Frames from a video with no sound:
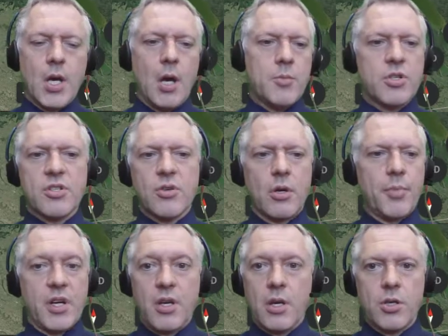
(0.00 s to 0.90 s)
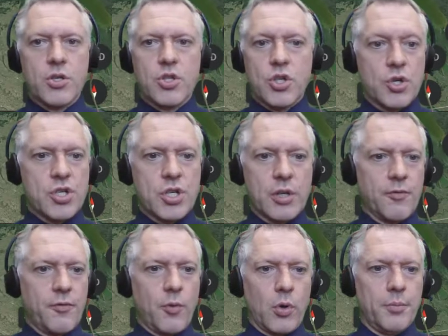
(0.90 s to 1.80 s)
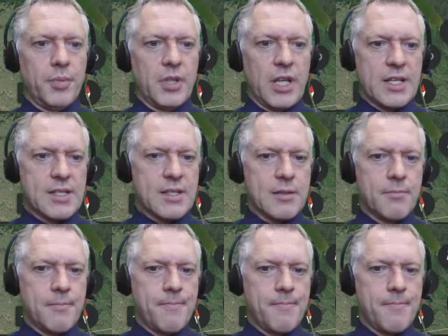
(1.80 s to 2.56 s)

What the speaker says: I'm just going to start by searching for a place.